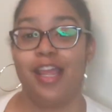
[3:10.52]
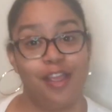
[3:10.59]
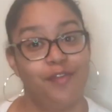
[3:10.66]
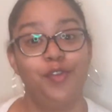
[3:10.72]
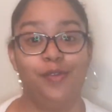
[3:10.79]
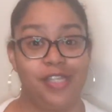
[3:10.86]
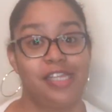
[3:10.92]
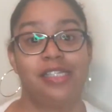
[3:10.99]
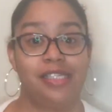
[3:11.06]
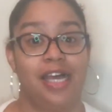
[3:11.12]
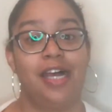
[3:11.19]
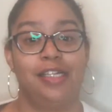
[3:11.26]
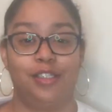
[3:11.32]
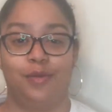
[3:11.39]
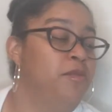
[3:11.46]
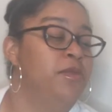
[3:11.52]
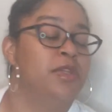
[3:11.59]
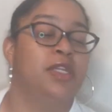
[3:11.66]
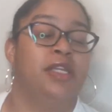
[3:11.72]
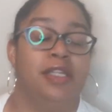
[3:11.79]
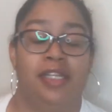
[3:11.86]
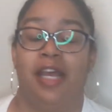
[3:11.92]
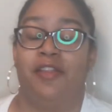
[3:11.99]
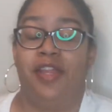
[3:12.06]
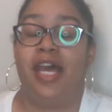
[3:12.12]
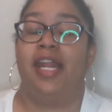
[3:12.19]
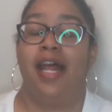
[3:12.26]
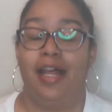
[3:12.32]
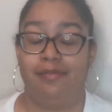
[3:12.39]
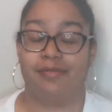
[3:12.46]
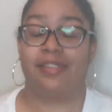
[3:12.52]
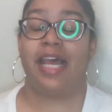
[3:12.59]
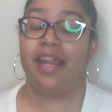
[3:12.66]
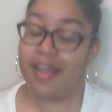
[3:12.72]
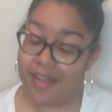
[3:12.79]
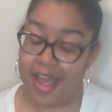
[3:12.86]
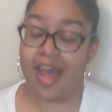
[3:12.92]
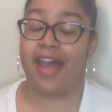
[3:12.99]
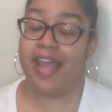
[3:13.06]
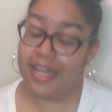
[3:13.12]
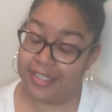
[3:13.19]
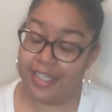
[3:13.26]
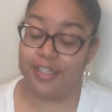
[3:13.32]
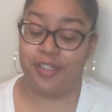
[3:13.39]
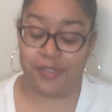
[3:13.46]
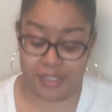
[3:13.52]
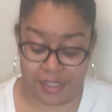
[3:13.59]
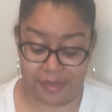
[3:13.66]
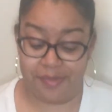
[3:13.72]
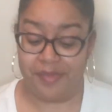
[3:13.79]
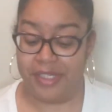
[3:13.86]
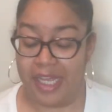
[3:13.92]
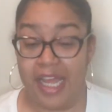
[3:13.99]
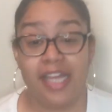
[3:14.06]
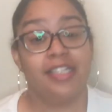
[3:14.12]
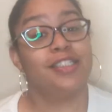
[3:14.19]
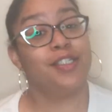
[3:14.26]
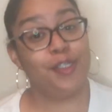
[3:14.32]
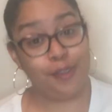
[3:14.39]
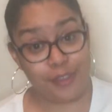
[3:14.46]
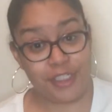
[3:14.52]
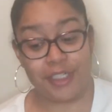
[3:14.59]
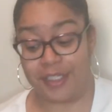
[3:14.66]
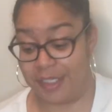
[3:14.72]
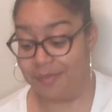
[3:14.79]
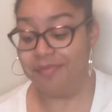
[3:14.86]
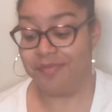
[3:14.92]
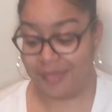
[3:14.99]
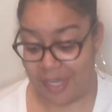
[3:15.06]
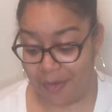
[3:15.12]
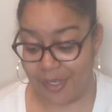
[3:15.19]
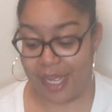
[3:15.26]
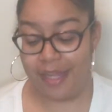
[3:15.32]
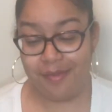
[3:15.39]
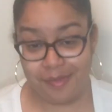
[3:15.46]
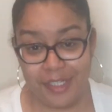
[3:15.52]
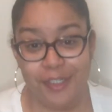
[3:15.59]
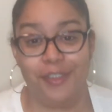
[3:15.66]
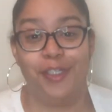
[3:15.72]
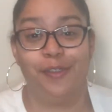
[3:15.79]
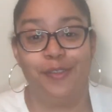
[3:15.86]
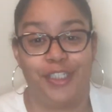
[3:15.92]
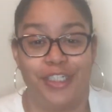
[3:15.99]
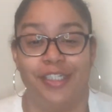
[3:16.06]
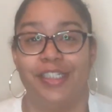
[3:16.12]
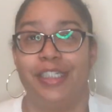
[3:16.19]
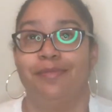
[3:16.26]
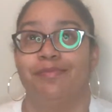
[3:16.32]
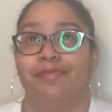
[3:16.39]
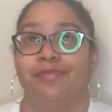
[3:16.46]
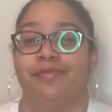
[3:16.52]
If you decide. Now that I had to get used to. It's a little chilly. Okay. A little chilly.